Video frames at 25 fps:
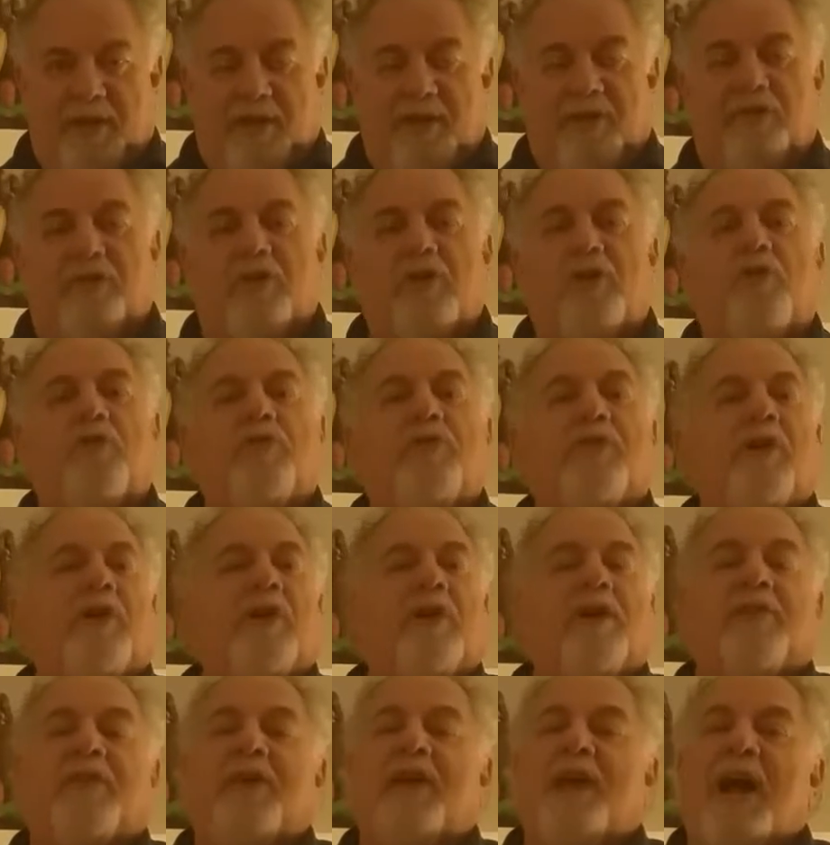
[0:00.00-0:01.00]
So
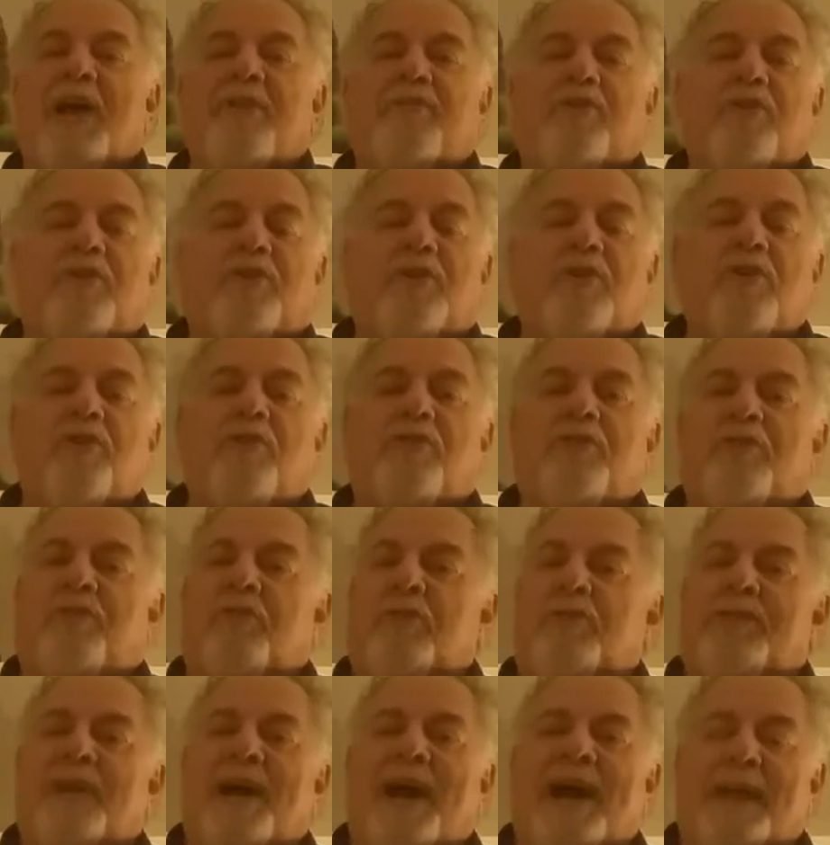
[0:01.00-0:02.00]
the Constitution is
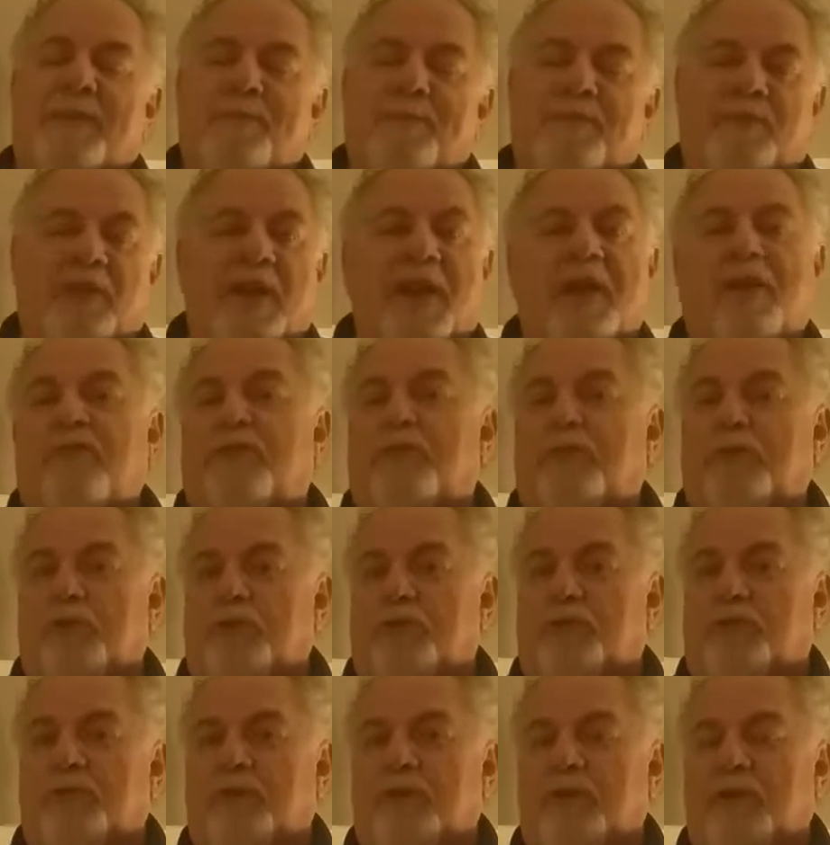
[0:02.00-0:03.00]
a document of
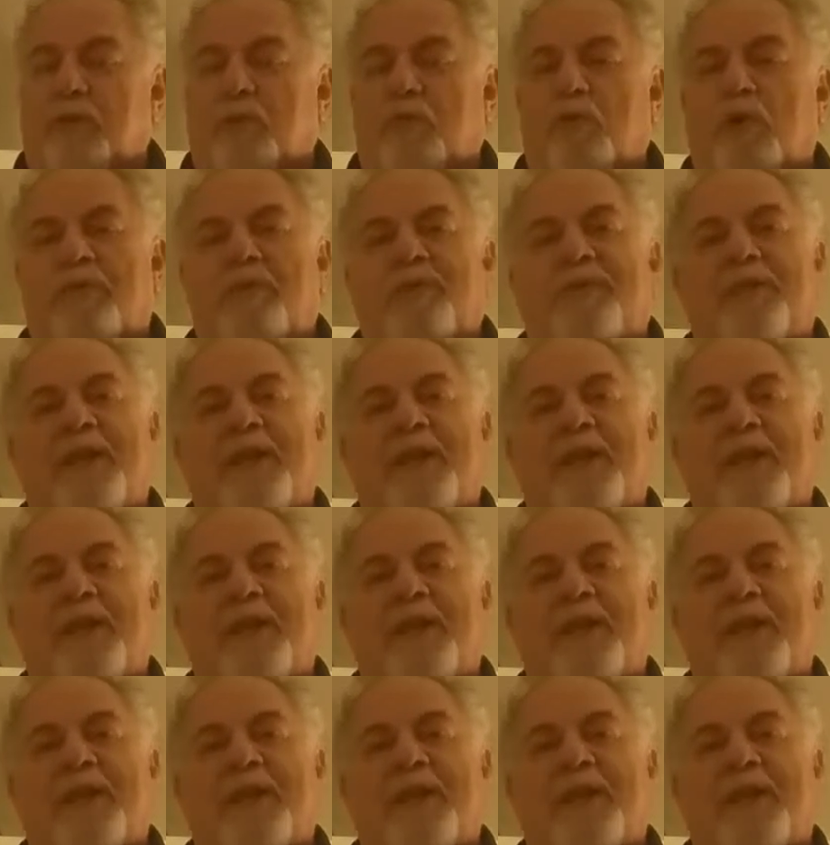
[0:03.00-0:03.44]
exclusion, while the